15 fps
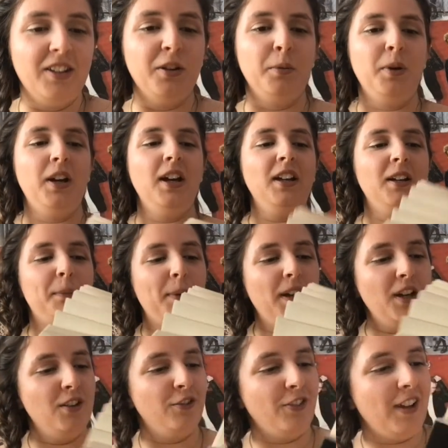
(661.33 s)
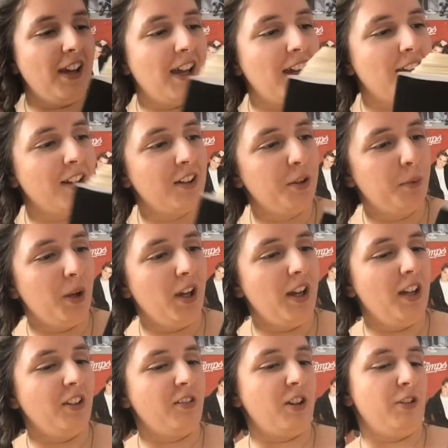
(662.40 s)
they were in a bit of a, they were
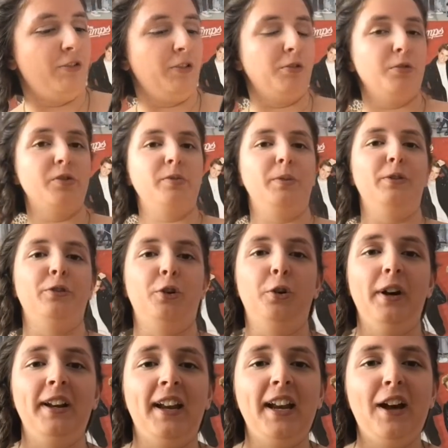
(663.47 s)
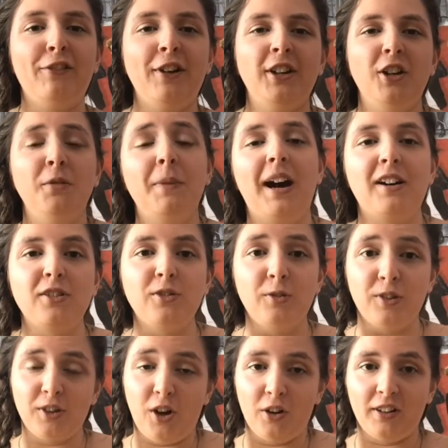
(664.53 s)
in different groups before, and I never knew Max
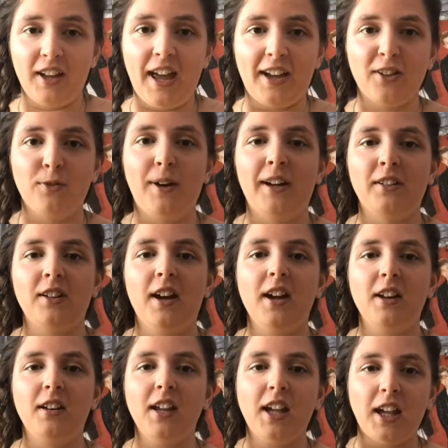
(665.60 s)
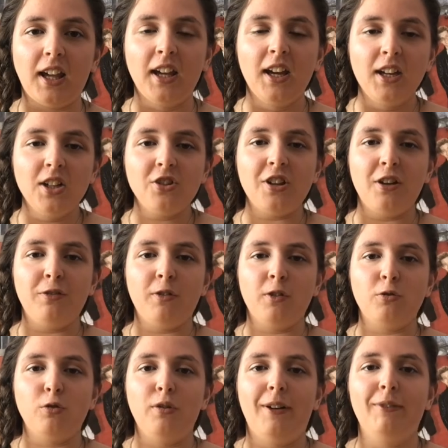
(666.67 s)
was on the X Factor in a
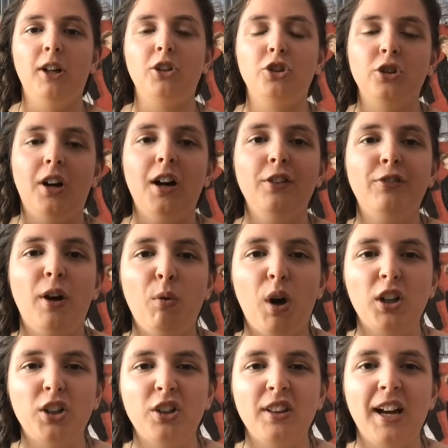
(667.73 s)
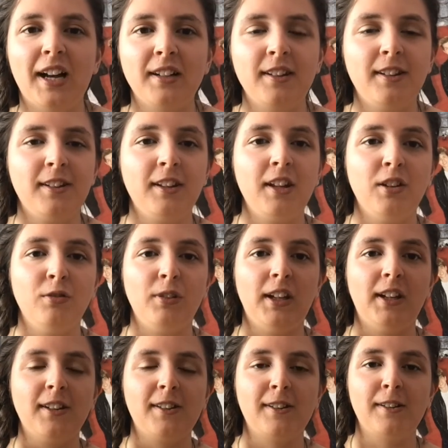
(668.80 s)
different group. I'm not sure if I watched that
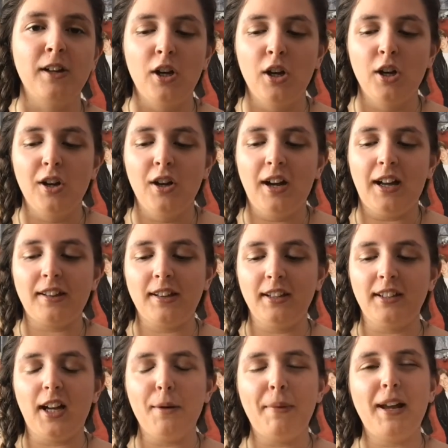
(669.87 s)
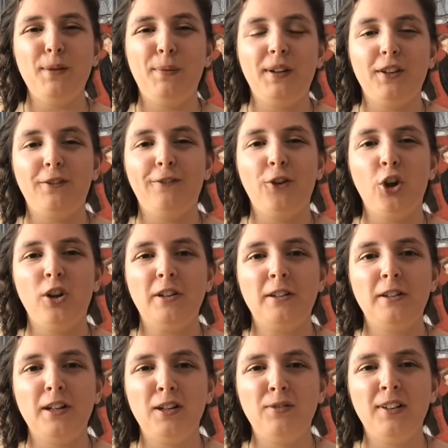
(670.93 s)
series. I think that might have been the
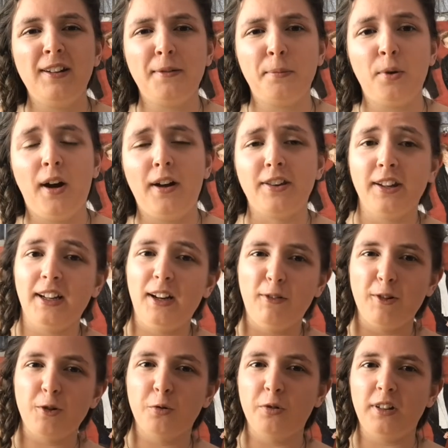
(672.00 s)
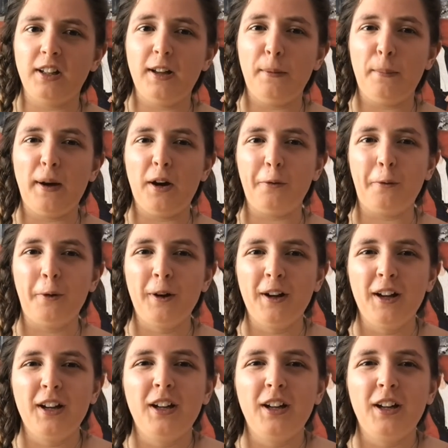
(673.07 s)
first series, but I think I was only about